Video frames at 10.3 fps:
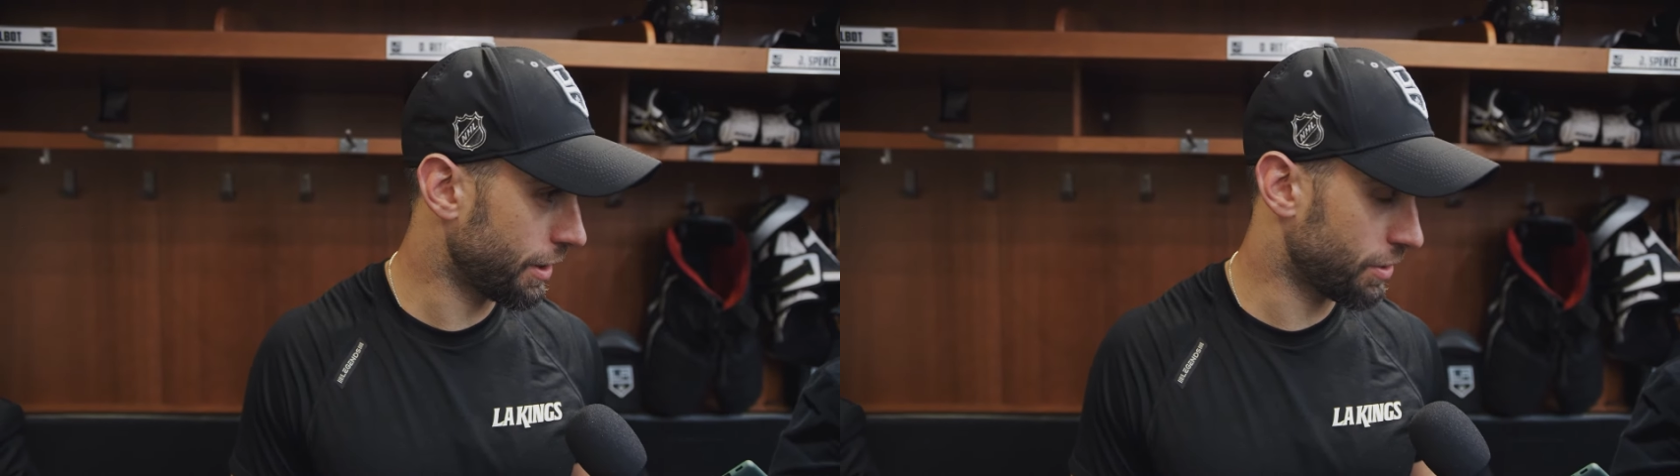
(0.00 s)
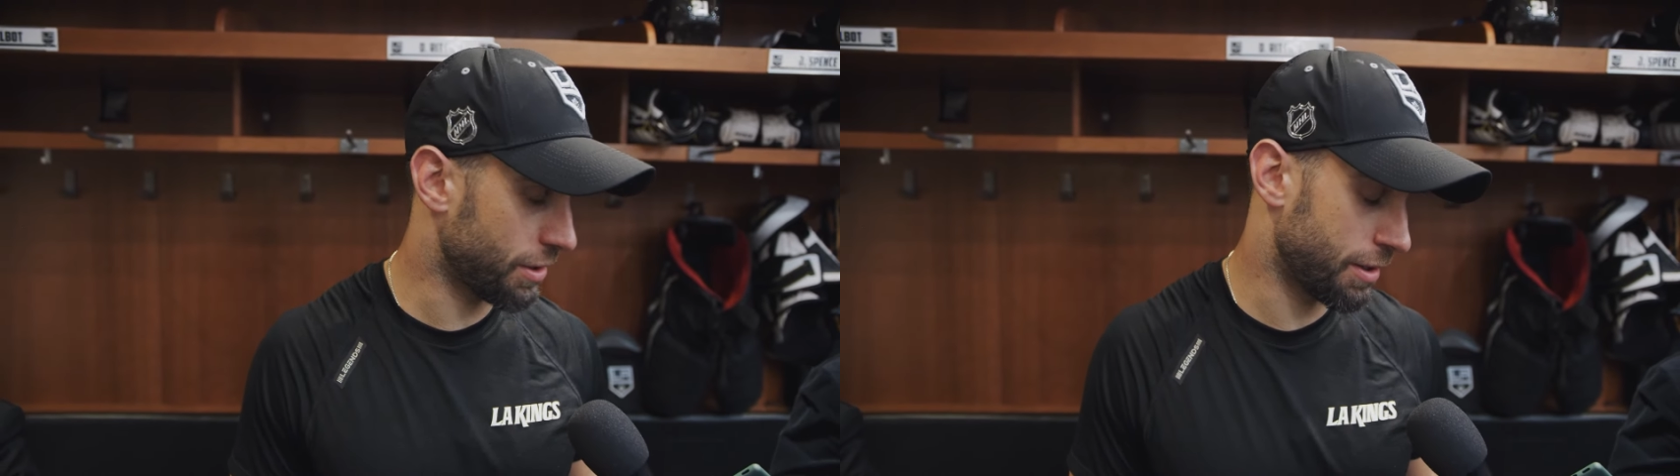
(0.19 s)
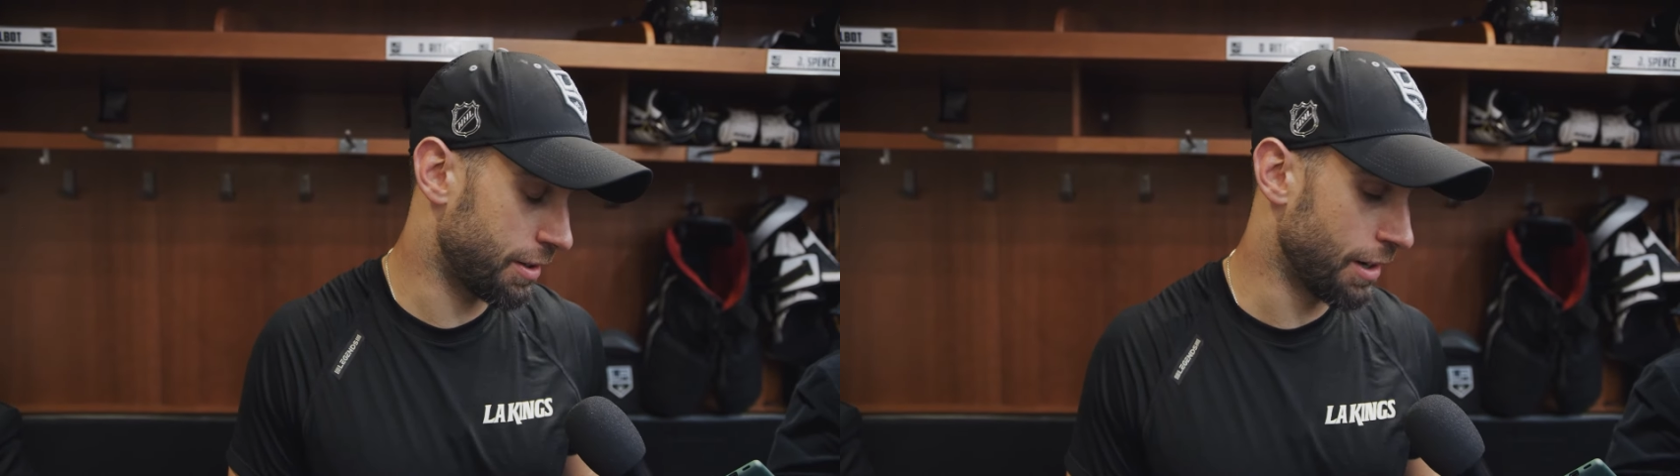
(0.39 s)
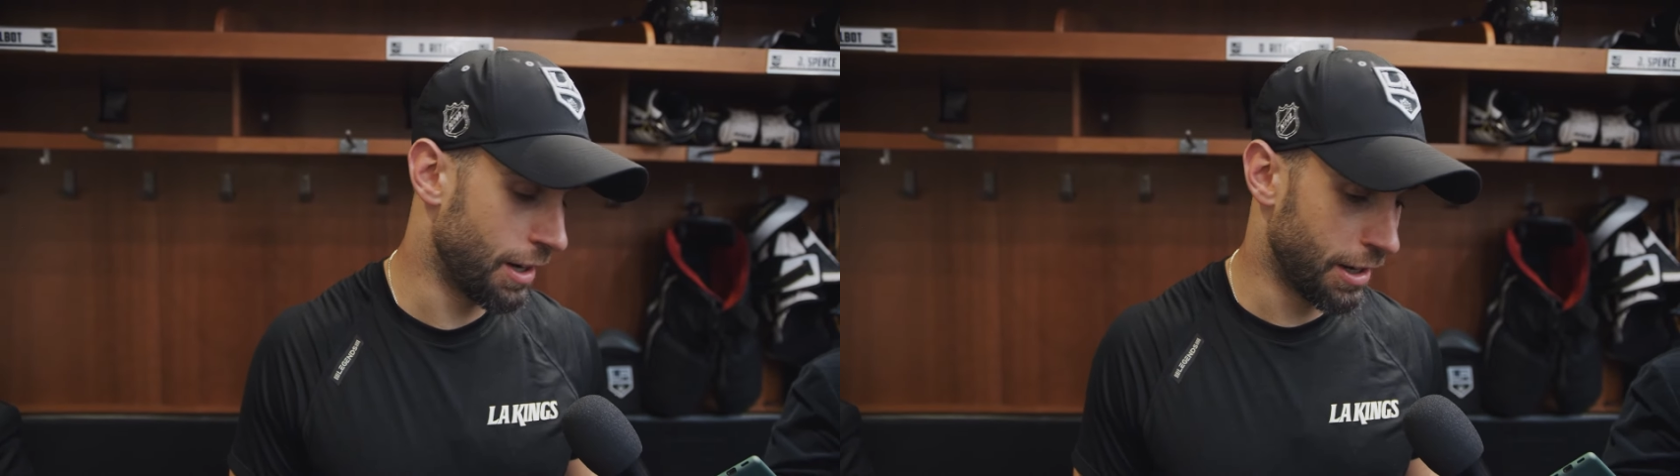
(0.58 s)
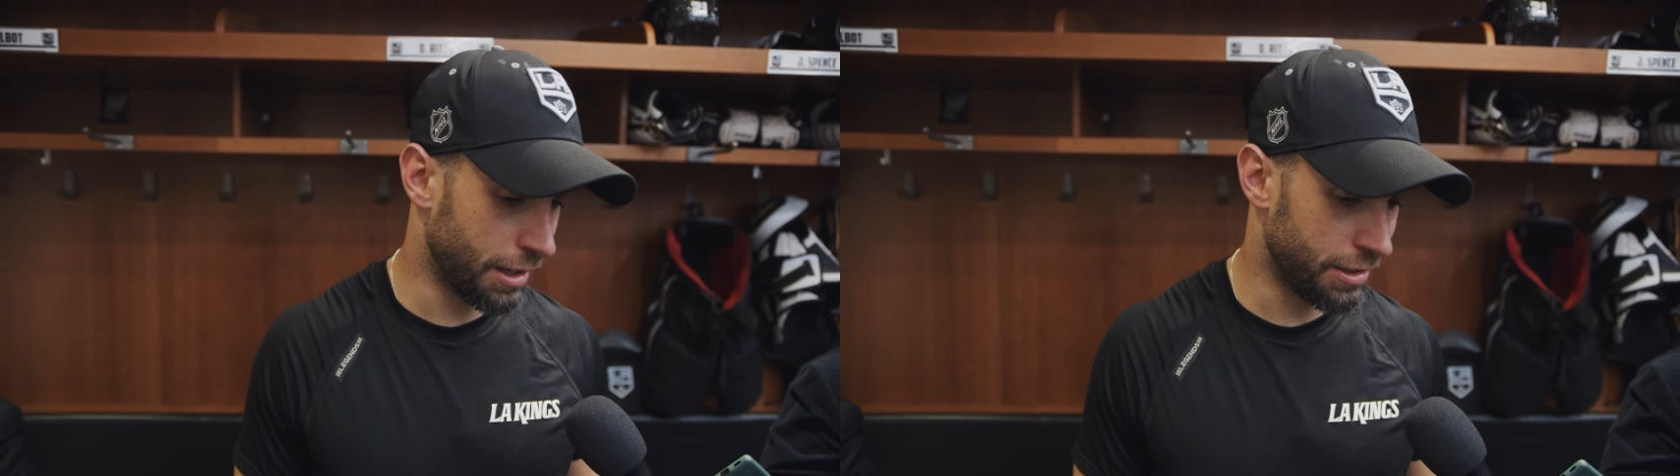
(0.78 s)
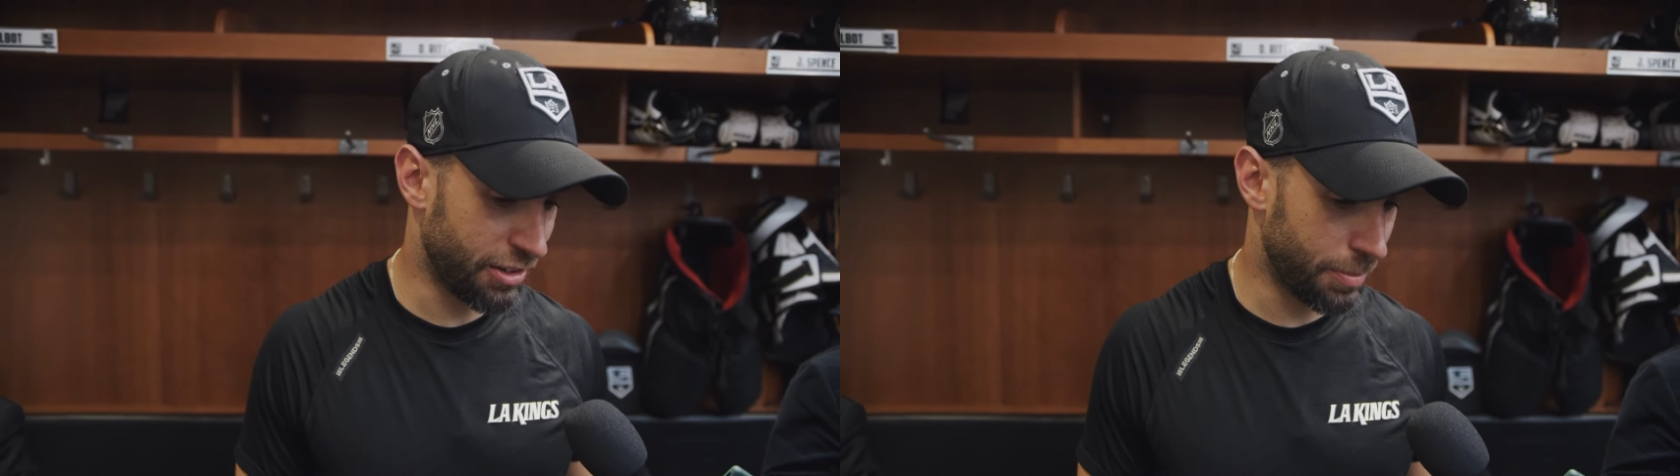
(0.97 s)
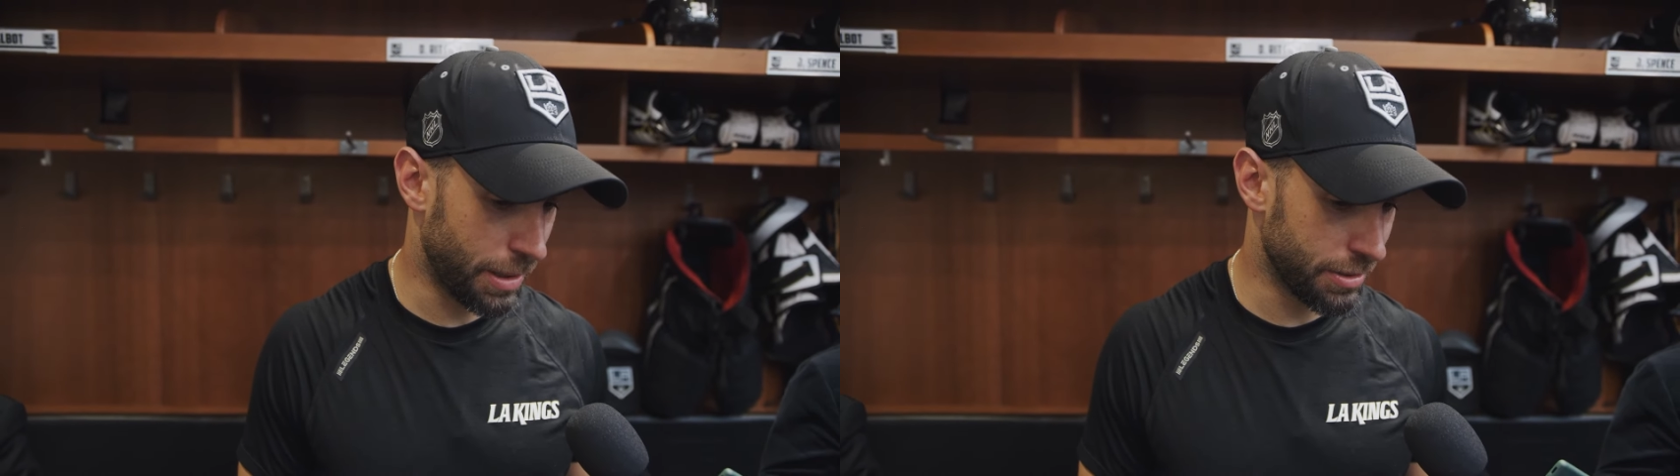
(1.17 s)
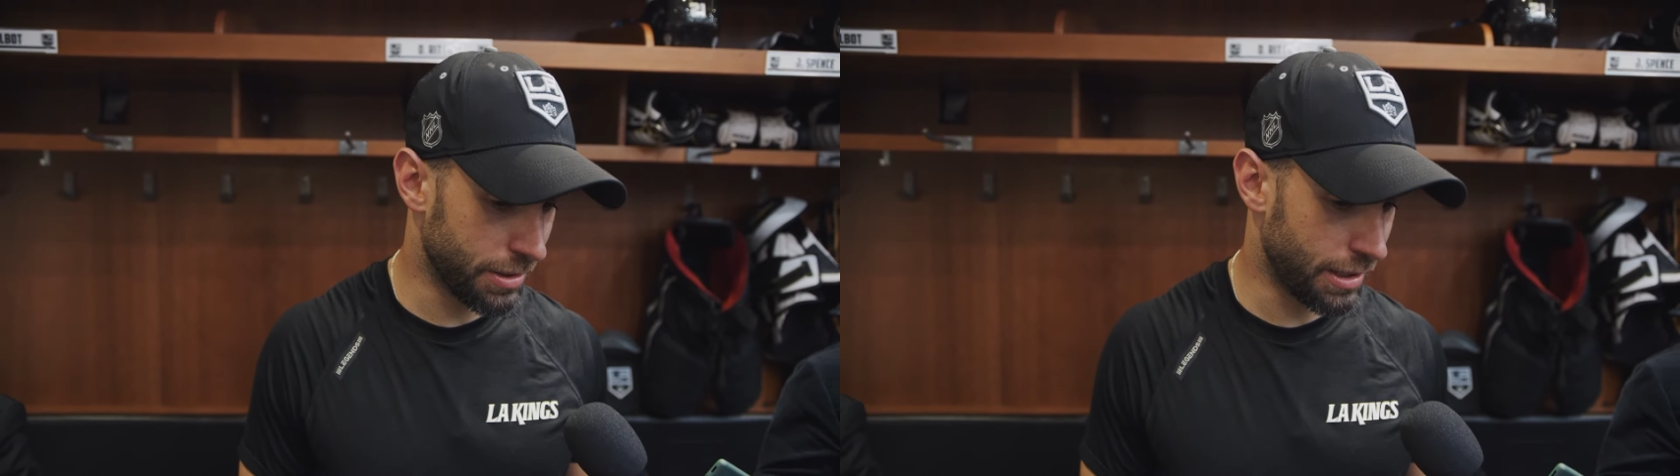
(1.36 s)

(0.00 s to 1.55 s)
That was just a, a tough bounce.